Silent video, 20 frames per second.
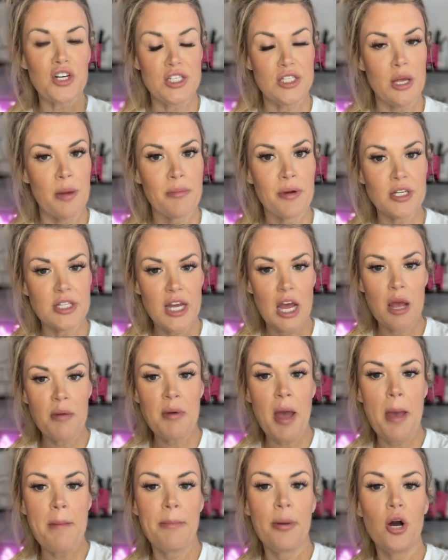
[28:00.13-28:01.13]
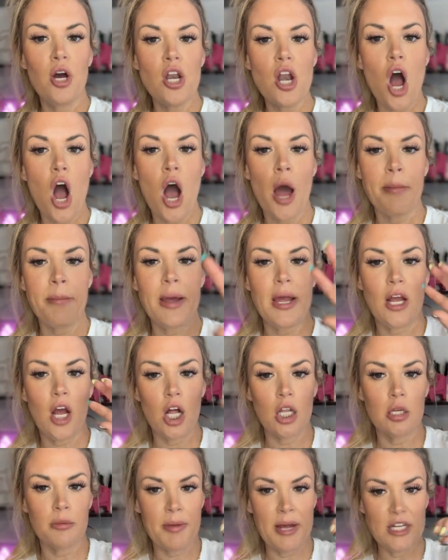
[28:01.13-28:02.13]
for summertime, I put on my
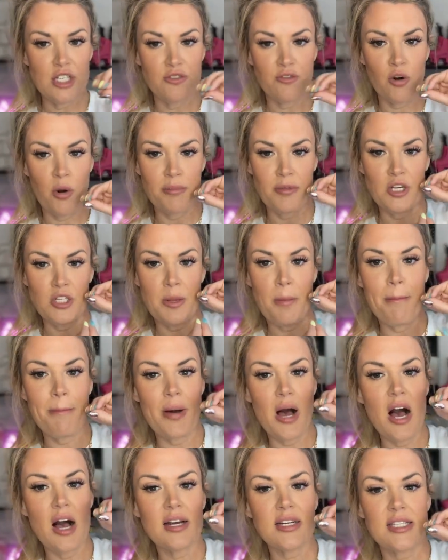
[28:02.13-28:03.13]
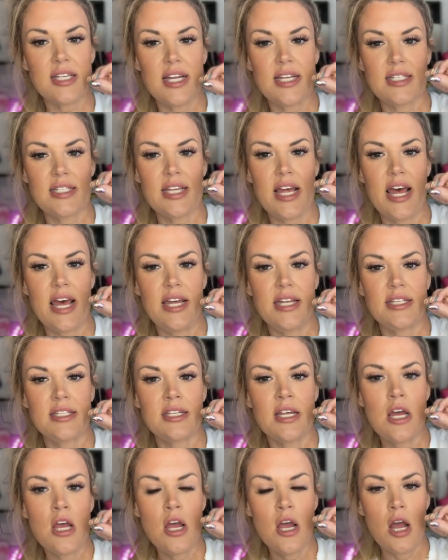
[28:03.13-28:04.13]
color match form, there's a box that
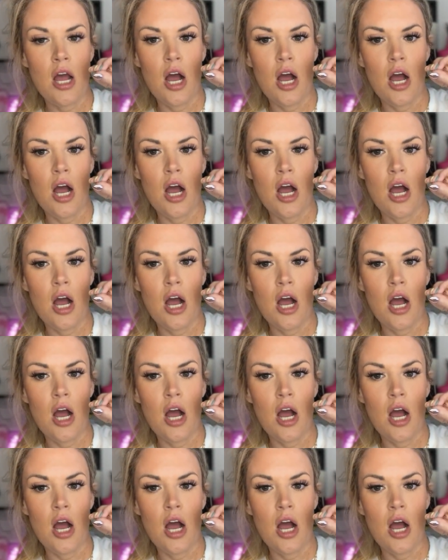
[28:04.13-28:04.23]
says,